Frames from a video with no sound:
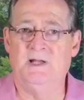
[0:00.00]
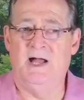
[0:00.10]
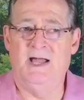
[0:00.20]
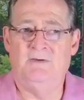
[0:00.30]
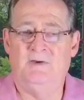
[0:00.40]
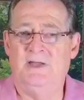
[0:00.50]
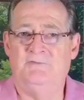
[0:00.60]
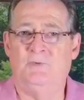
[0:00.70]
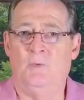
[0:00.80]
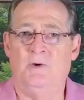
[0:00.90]
I don't have
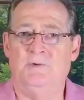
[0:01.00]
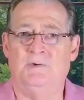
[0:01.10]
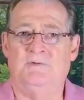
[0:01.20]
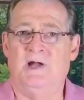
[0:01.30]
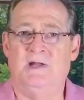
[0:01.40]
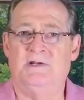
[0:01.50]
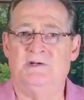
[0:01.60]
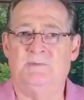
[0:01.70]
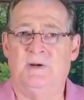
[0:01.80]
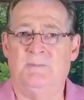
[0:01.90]
to wonder if God
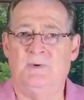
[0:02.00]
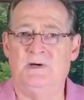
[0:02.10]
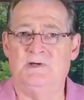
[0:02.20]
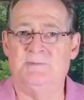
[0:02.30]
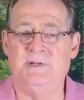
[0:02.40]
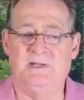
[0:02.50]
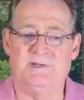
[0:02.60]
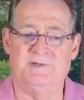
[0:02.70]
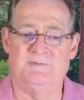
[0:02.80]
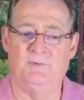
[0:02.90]
hears my prayers because